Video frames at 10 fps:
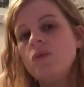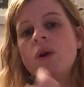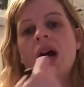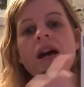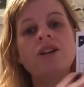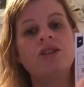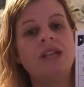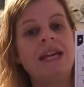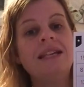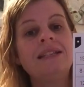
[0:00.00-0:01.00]

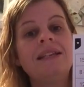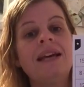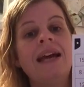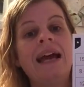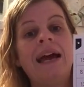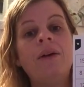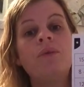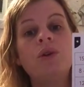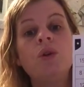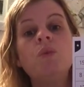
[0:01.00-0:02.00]
worksheet how
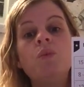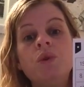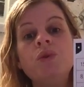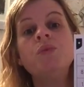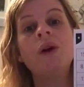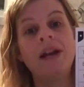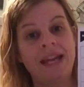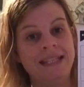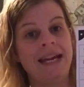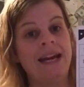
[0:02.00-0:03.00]
you would work
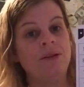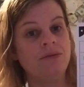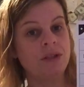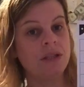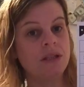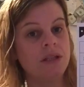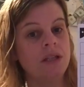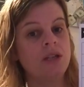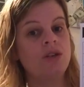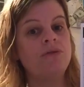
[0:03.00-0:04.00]
it out.
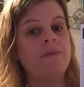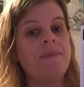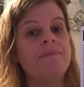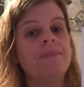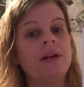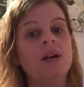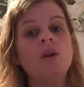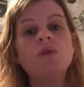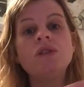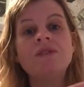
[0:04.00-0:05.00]
Because remember,
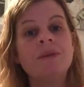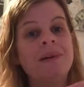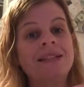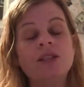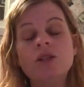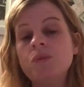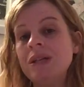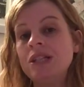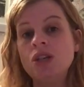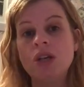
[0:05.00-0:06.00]
lots of the maths that we
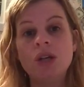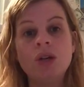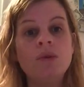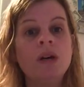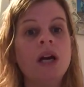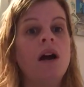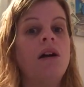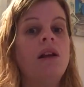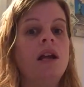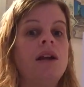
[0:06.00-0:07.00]
do
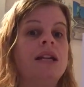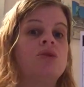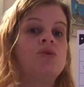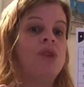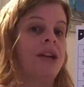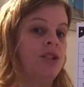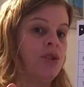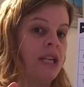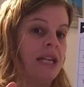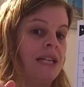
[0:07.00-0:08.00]
are learning
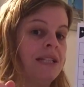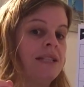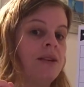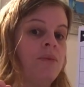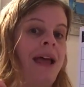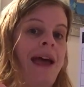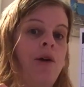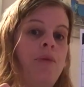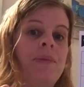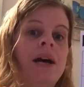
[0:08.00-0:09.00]
strategies that will
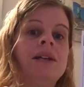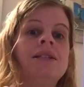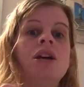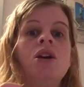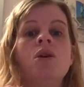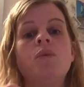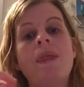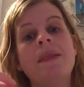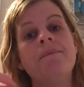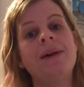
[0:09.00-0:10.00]
help us
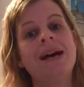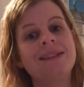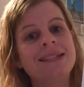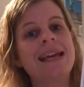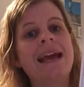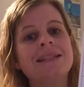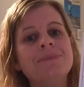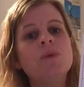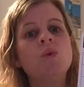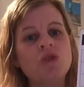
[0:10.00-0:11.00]
when the maths gets
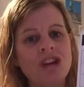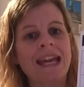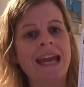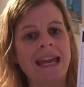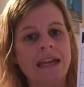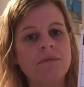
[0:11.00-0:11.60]
more tricky.